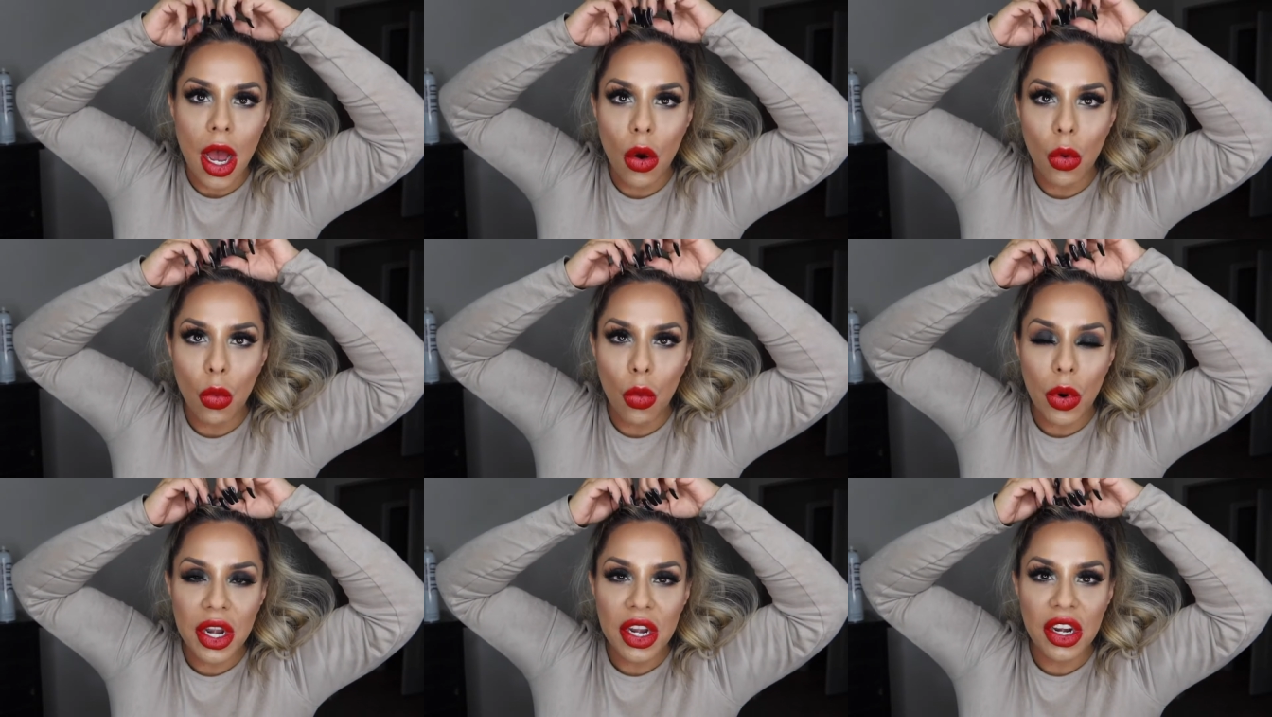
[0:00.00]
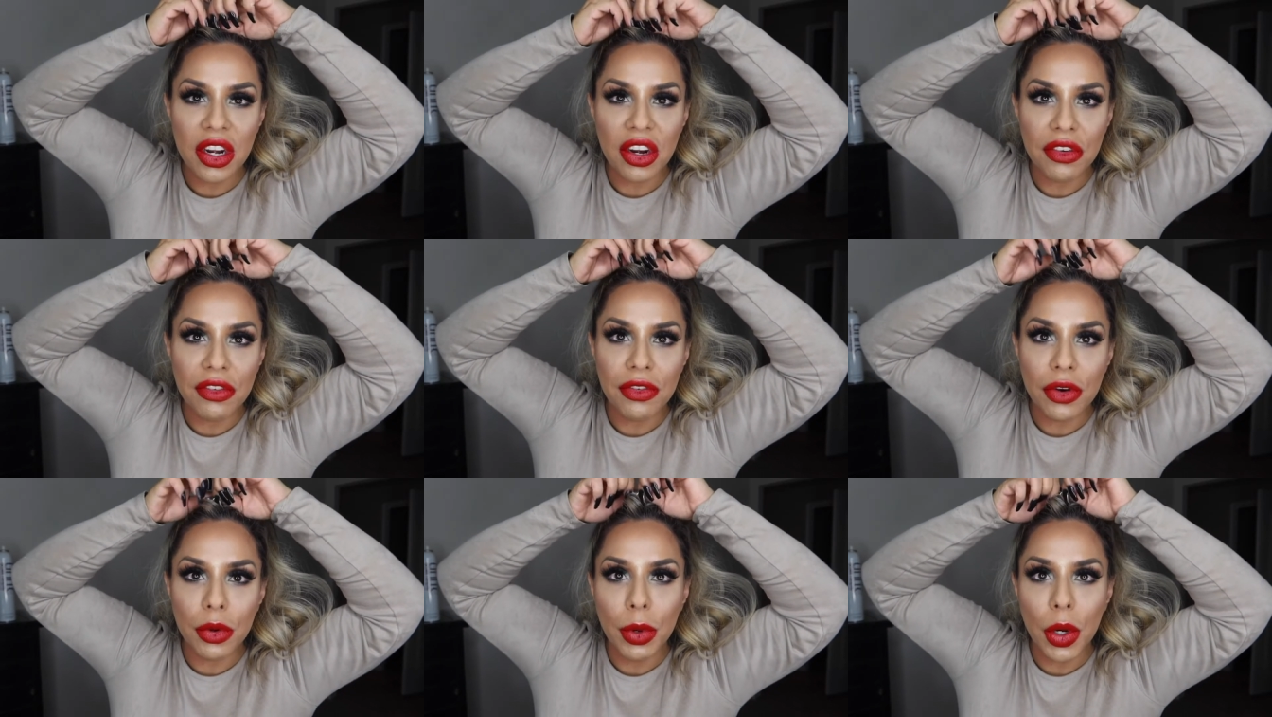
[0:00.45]

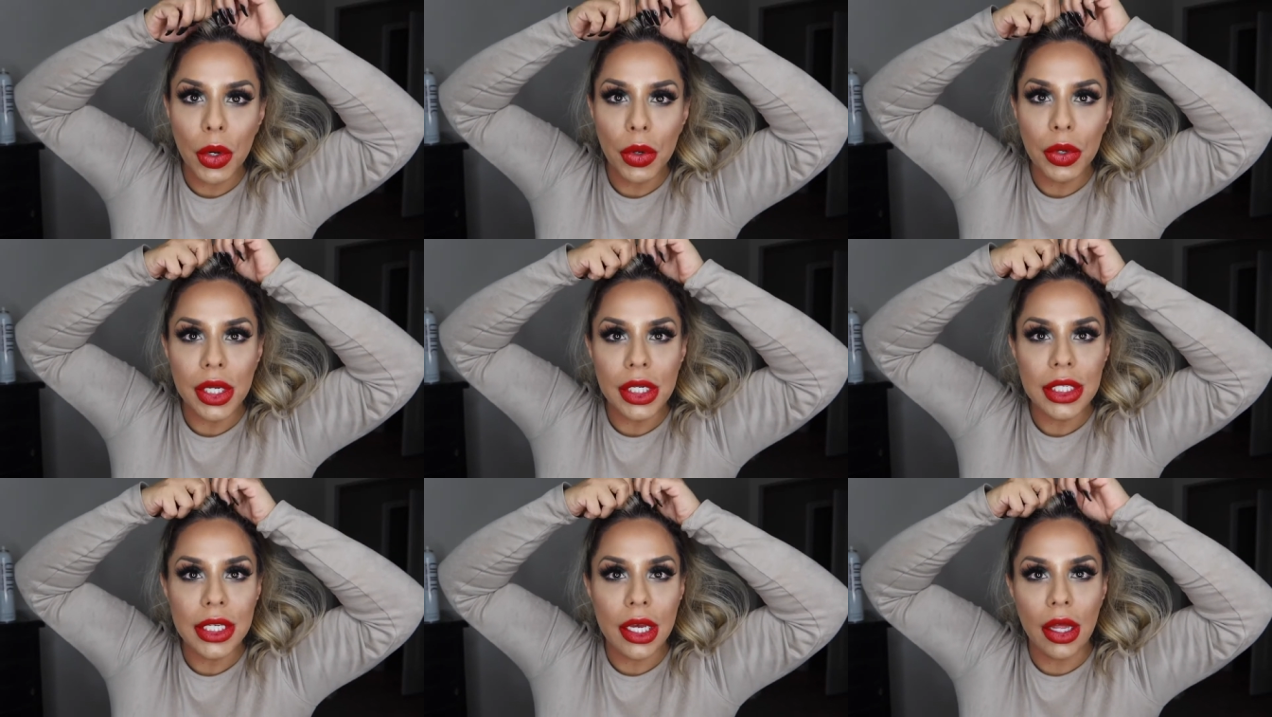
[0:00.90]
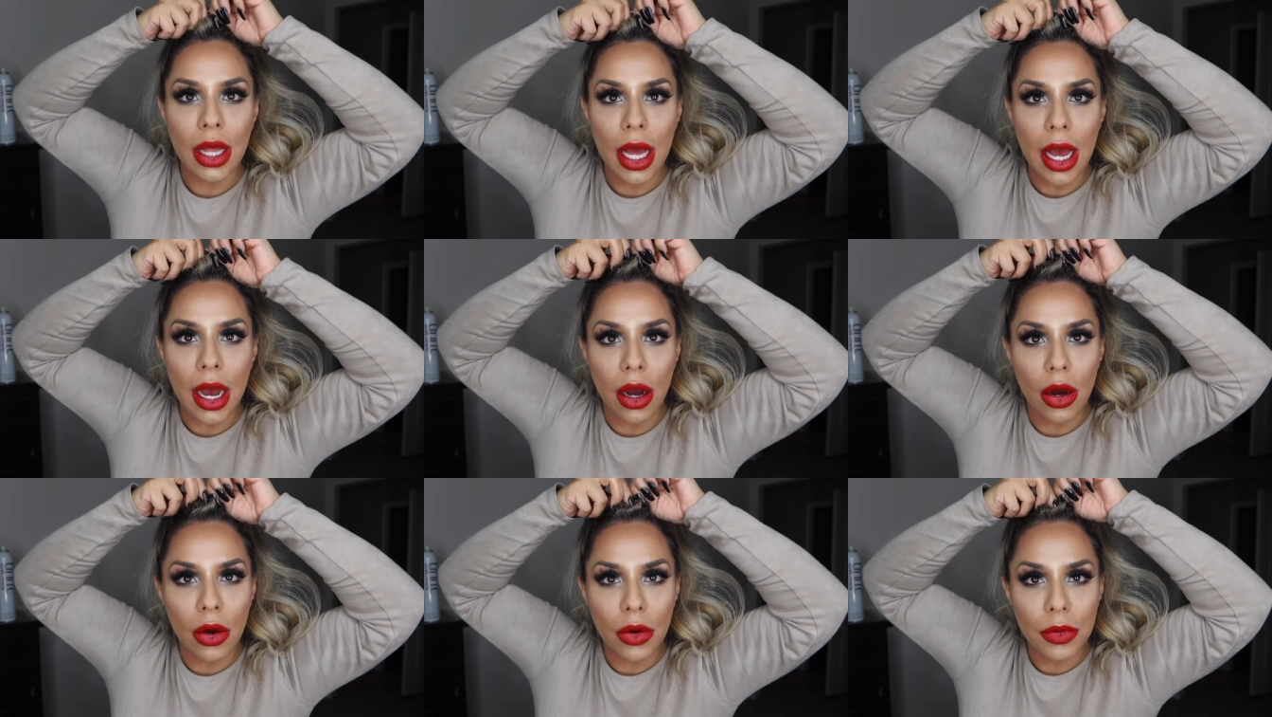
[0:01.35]
wonderful ponytail
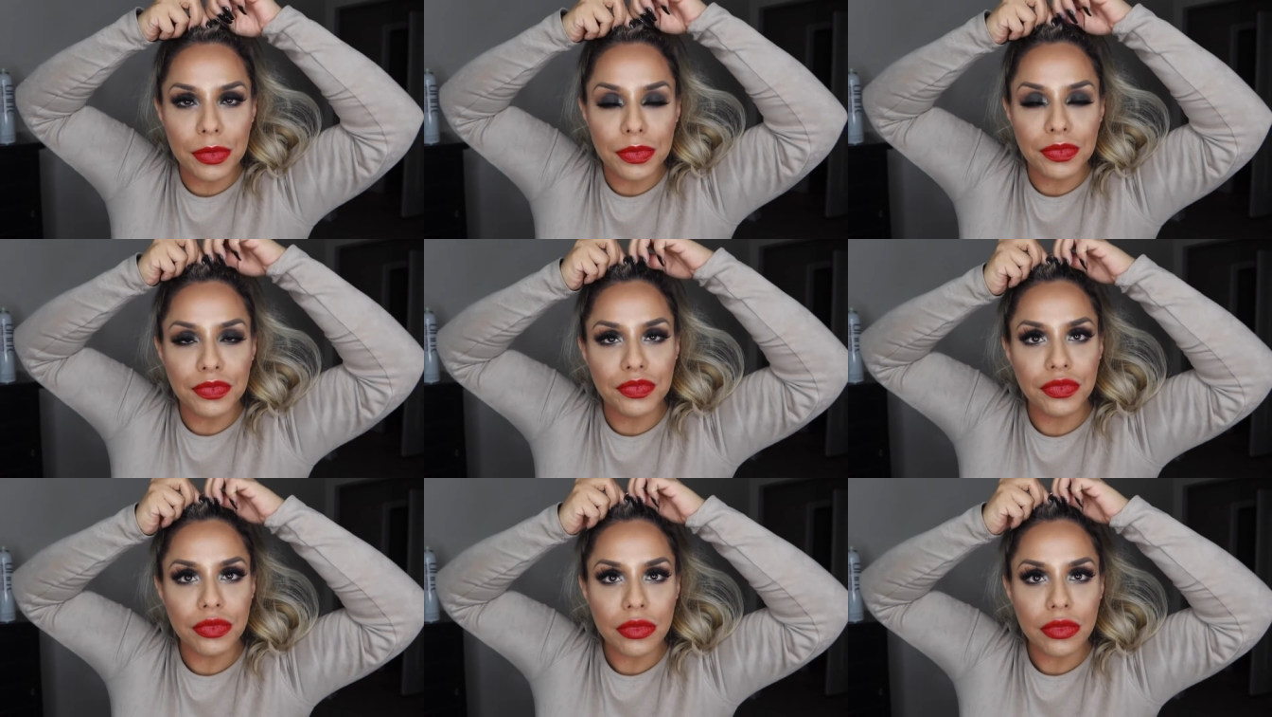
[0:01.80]
out,